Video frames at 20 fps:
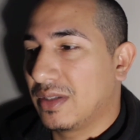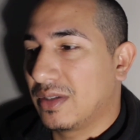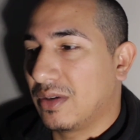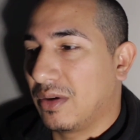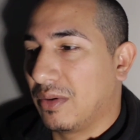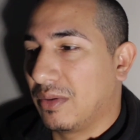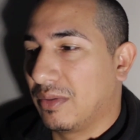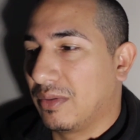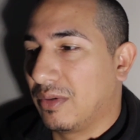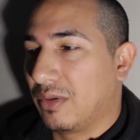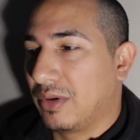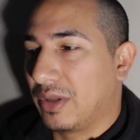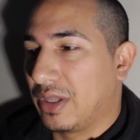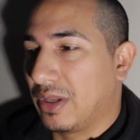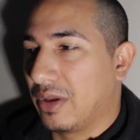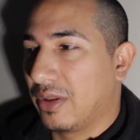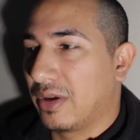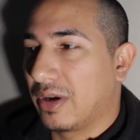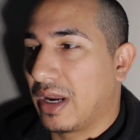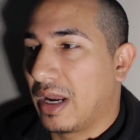Or
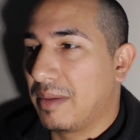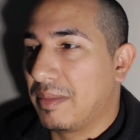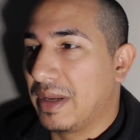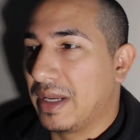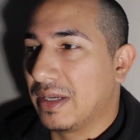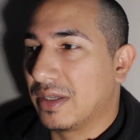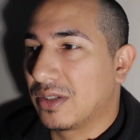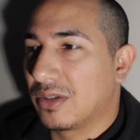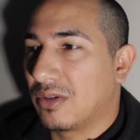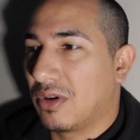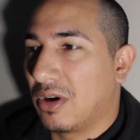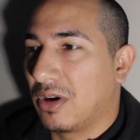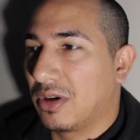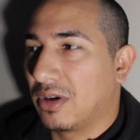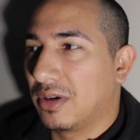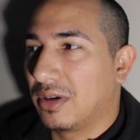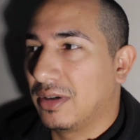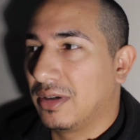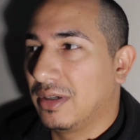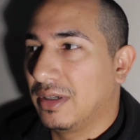the other guy being
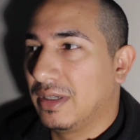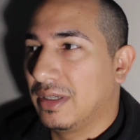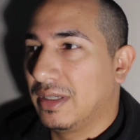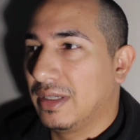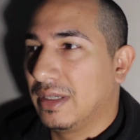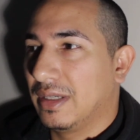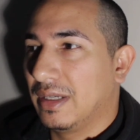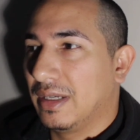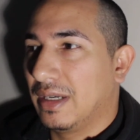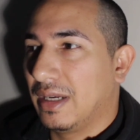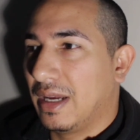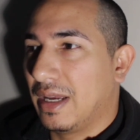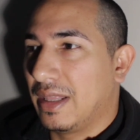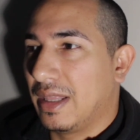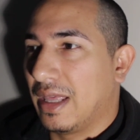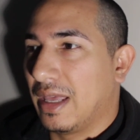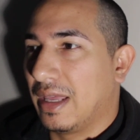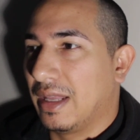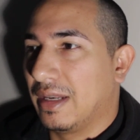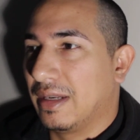stronger. And
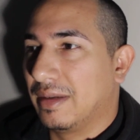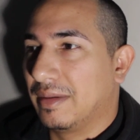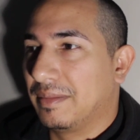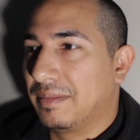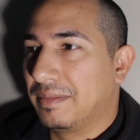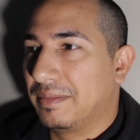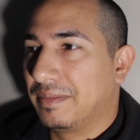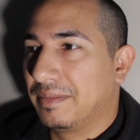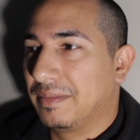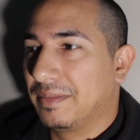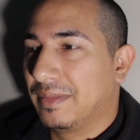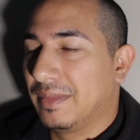then